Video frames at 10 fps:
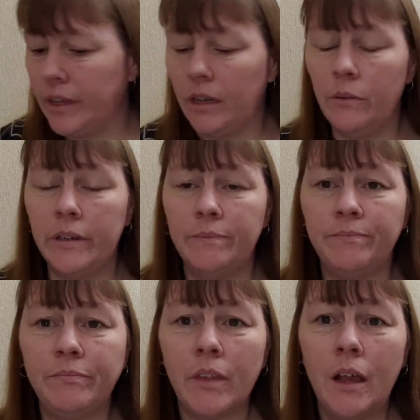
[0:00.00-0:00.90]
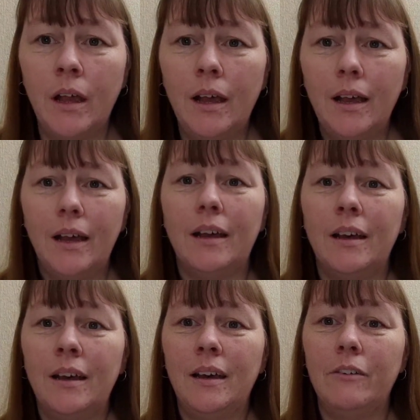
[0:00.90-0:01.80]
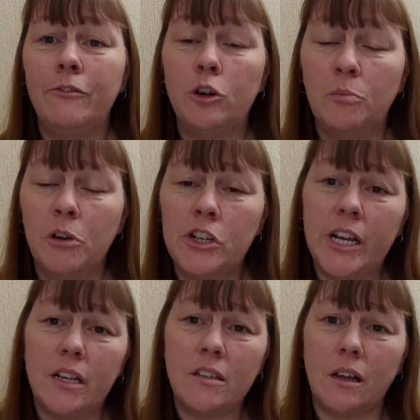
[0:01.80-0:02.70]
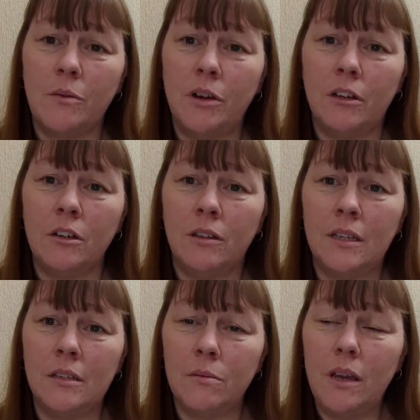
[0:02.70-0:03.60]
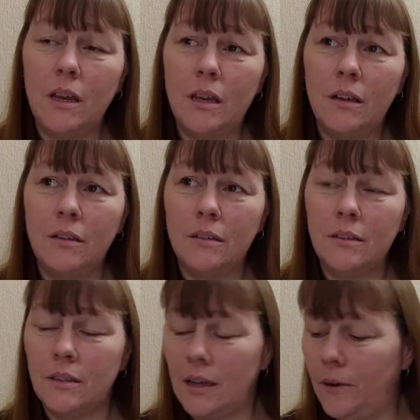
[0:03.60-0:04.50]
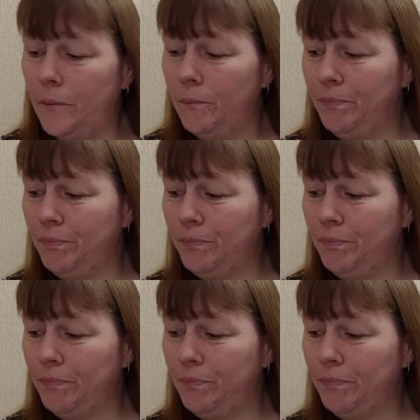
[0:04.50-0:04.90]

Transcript: Anyway, 4 projects I worked on this week, so